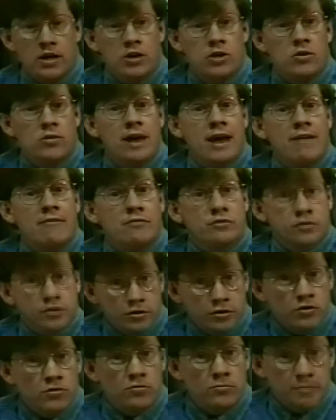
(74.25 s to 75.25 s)
You have
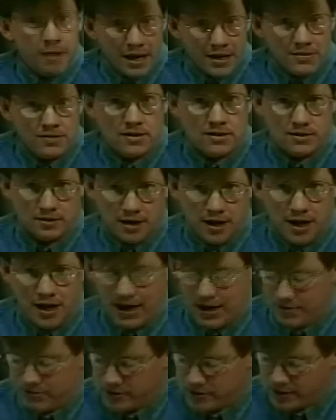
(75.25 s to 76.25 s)
two basic
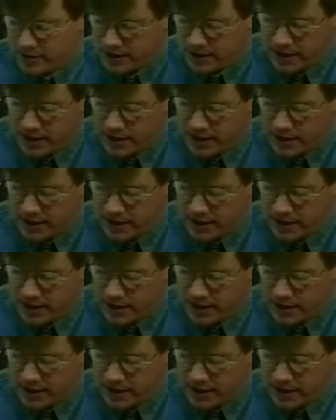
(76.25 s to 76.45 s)
types.